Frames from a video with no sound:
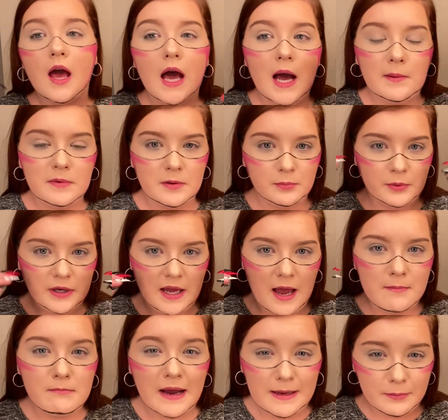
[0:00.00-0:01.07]
I
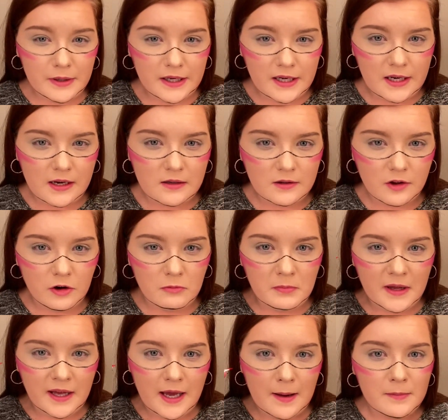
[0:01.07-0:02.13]
might bring it in a little
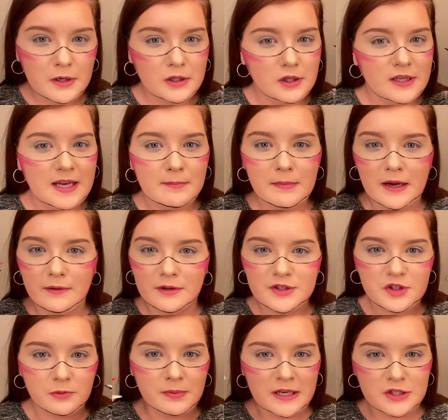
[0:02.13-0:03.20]
bit. I'm gonna look at my
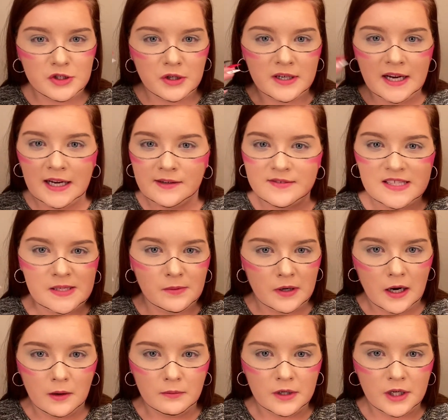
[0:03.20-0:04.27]
original picture and kind of see
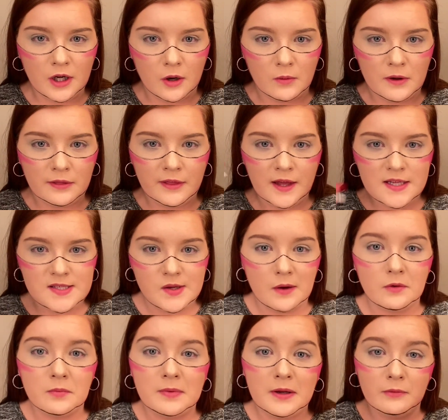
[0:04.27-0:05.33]
where I wanna go with it. So I
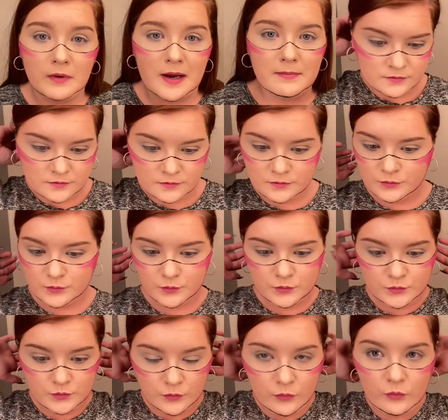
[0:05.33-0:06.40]
will be right.
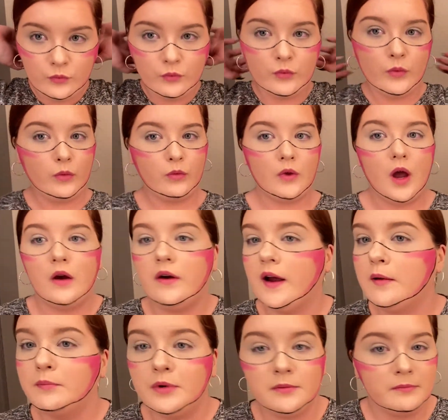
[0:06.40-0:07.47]
All right,
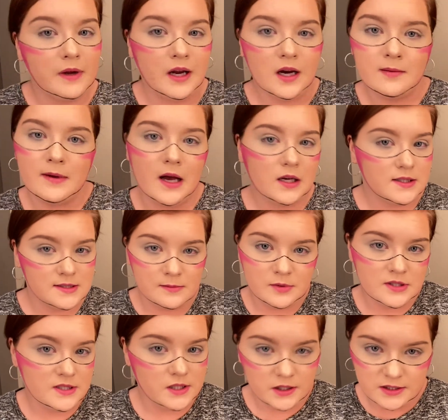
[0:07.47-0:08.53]
I'm putting my hair back because I'm
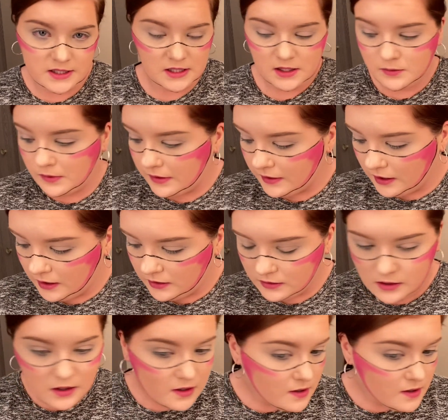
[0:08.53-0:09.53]
just done dealing with it.